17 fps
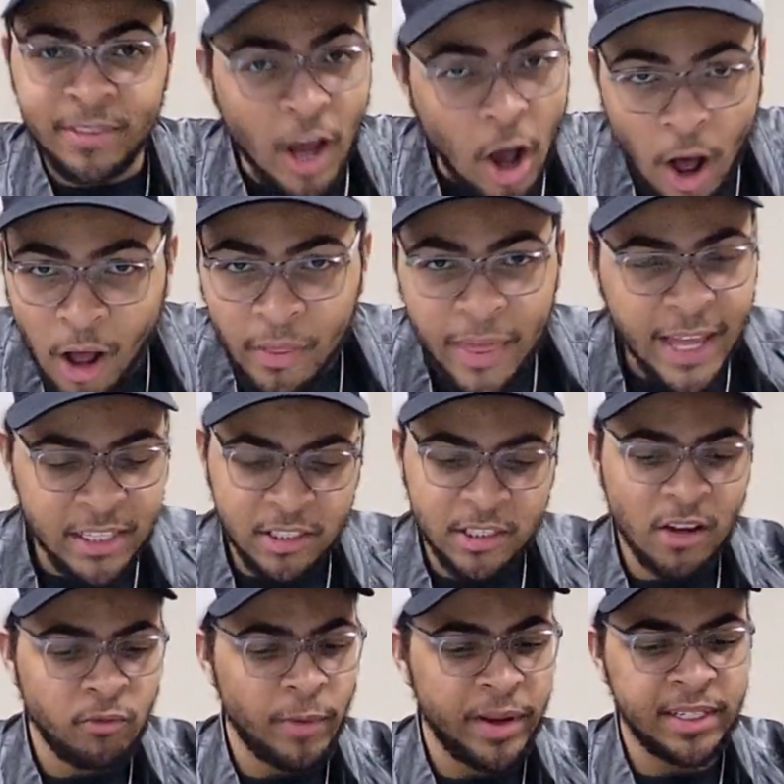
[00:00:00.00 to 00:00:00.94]
all that
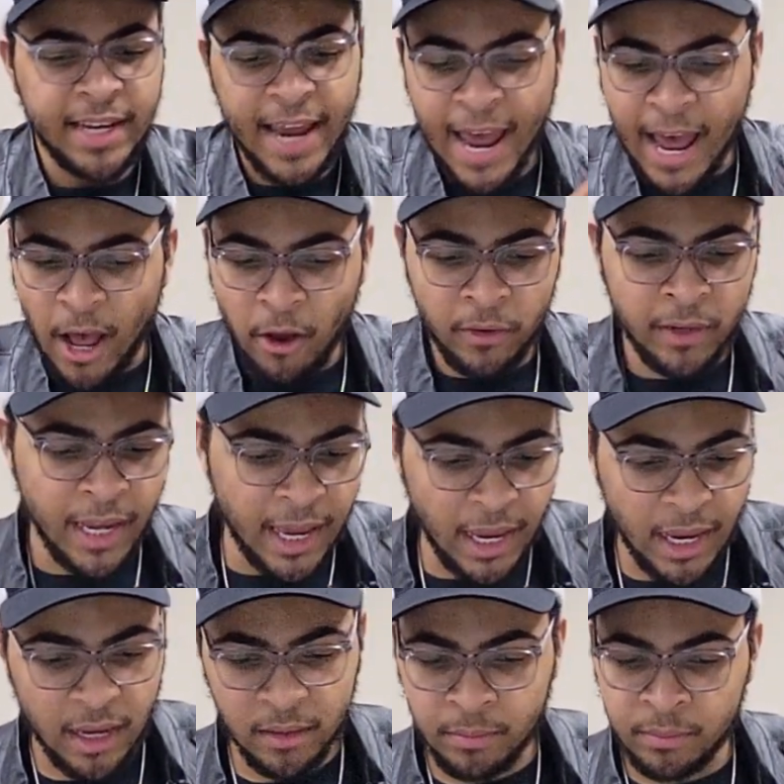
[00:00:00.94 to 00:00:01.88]
stuff went down,
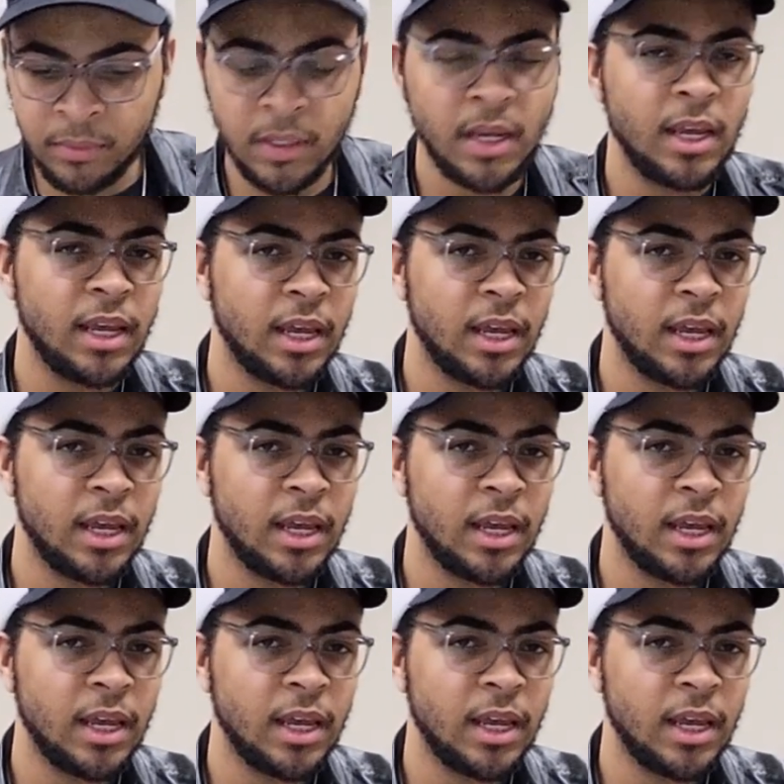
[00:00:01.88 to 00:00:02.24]
and